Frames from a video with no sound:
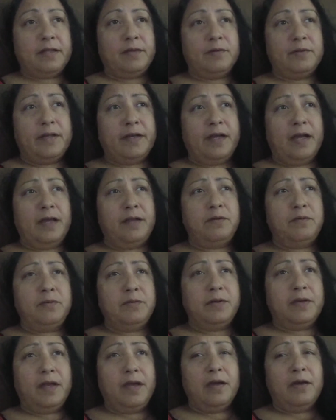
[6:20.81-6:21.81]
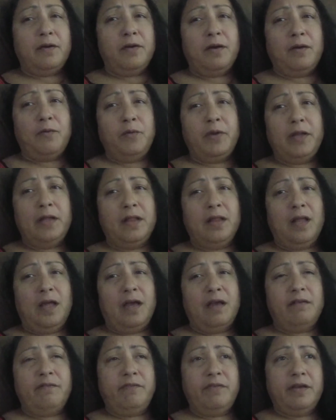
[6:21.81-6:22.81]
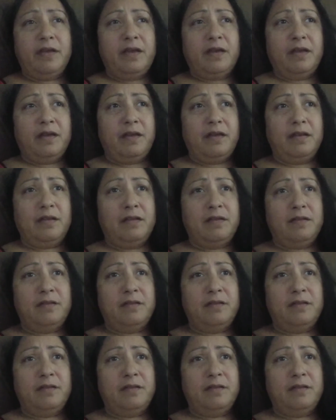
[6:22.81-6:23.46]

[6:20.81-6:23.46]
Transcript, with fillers: They were like, I don't care. We love it.